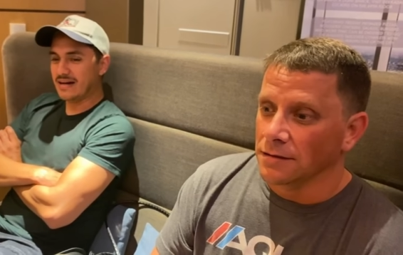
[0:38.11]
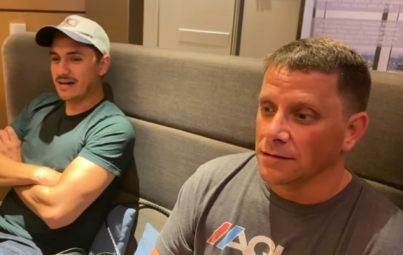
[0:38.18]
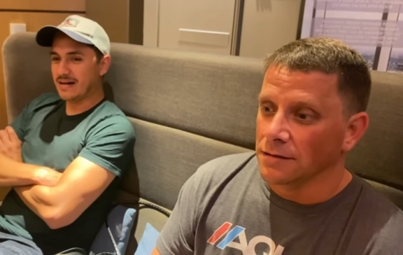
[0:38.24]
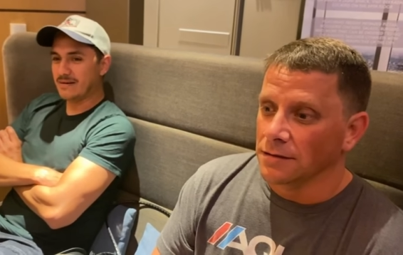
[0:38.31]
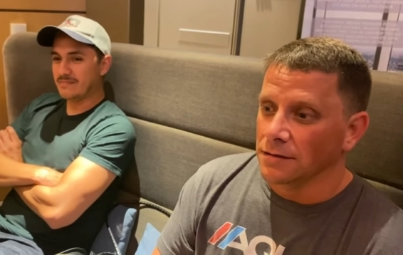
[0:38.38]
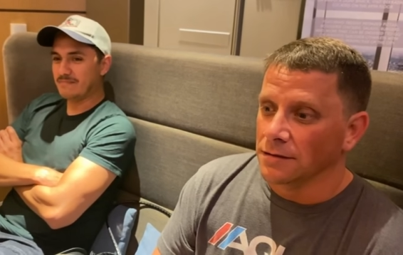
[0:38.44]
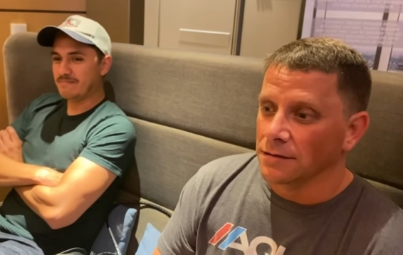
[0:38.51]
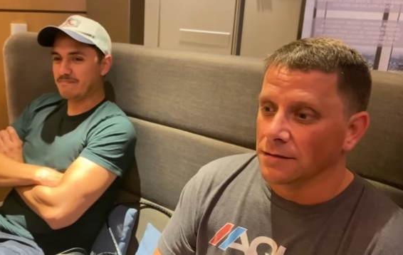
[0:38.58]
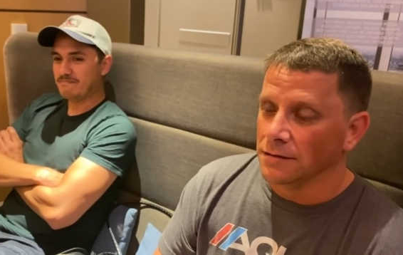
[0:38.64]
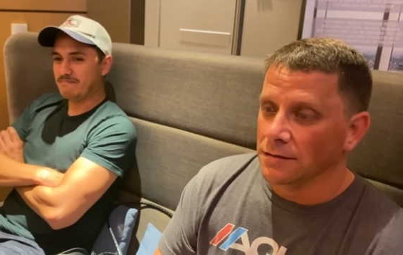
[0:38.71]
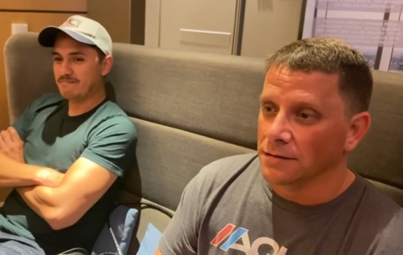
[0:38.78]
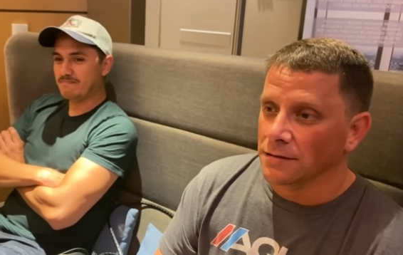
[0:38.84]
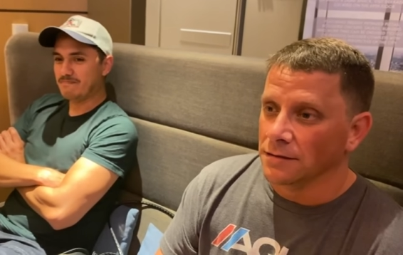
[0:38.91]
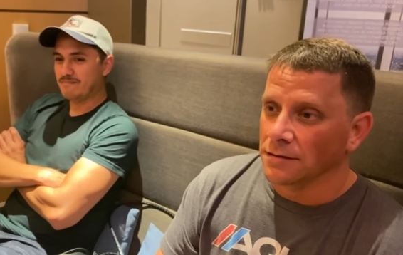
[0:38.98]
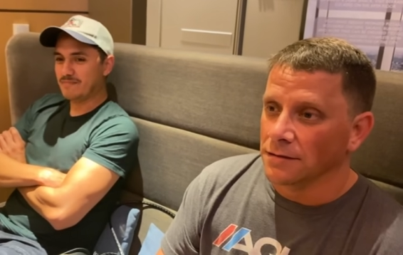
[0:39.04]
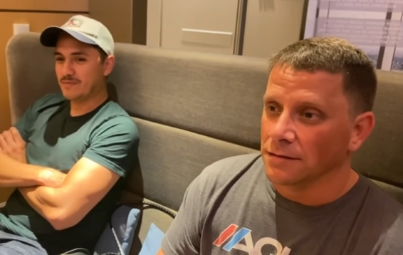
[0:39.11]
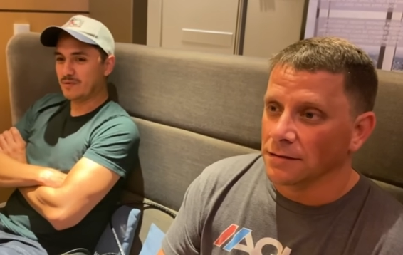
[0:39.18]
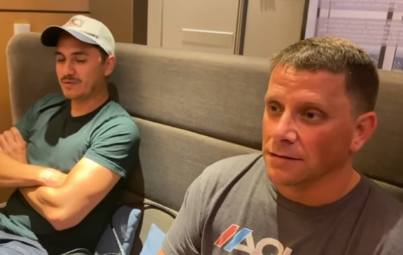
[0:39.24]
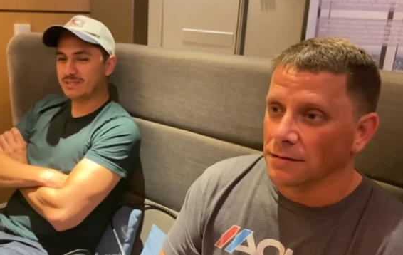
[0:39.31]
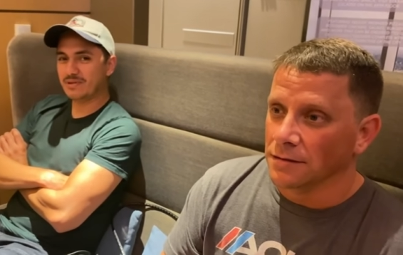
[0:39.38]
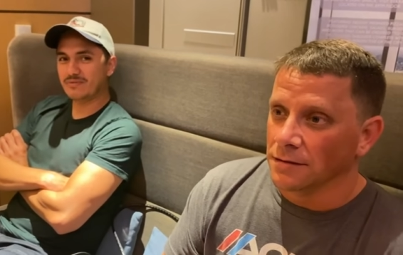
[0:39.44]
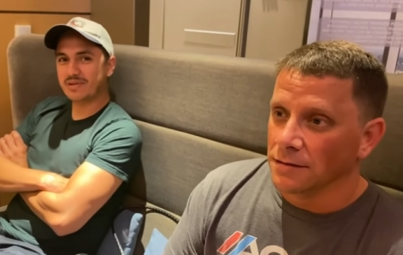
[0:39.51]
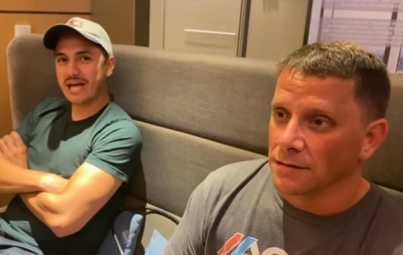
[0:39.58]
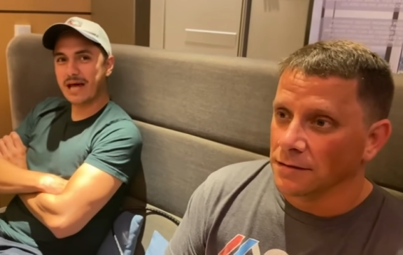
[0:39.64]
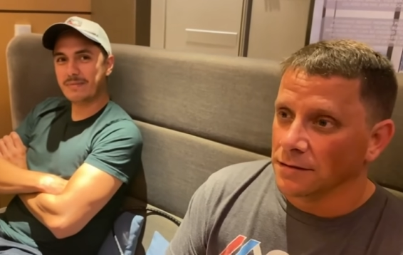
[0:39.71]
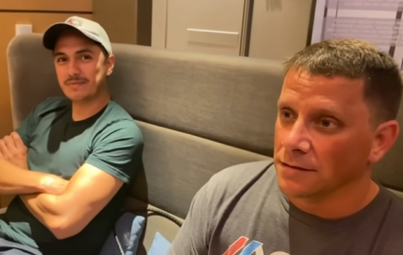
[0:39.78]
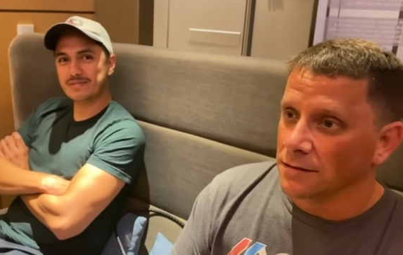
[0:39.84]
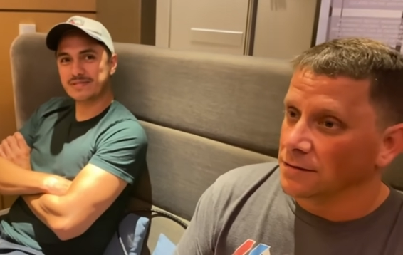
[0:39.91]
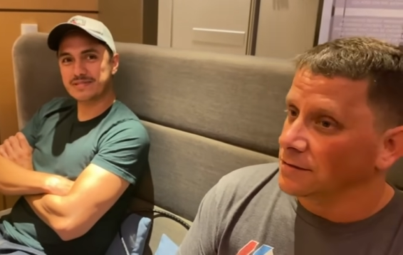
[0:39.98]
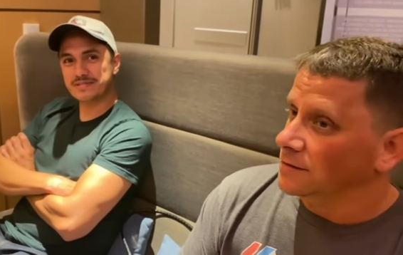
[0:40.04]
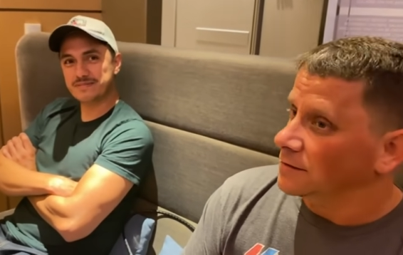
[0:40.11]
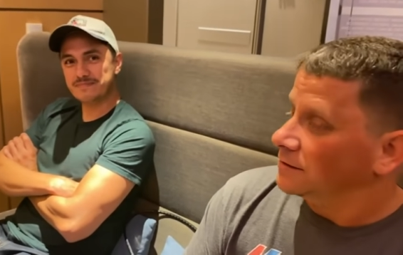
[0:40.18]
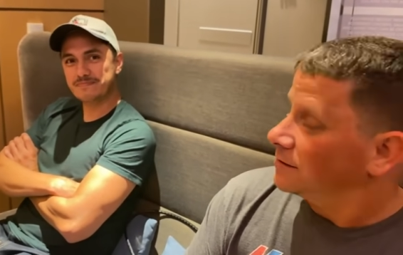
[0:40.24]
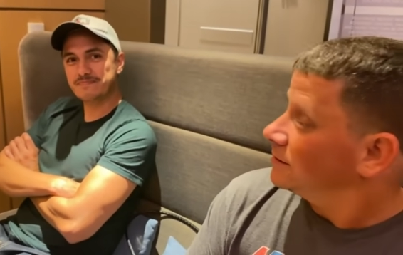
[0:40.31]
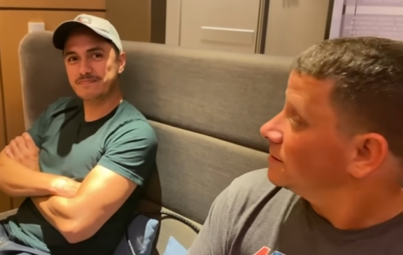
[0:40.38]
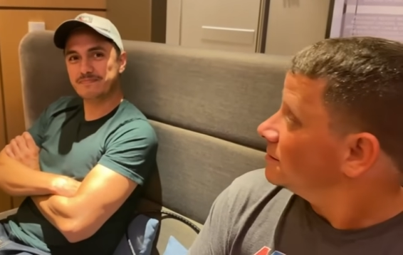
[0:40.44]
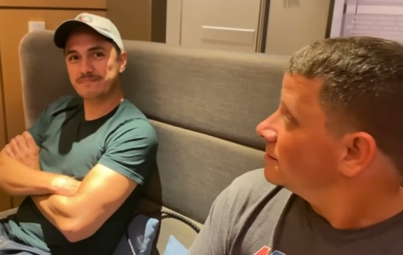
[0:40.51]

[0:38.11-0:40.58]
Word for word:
Speaker 1: Um, we'll see what happens.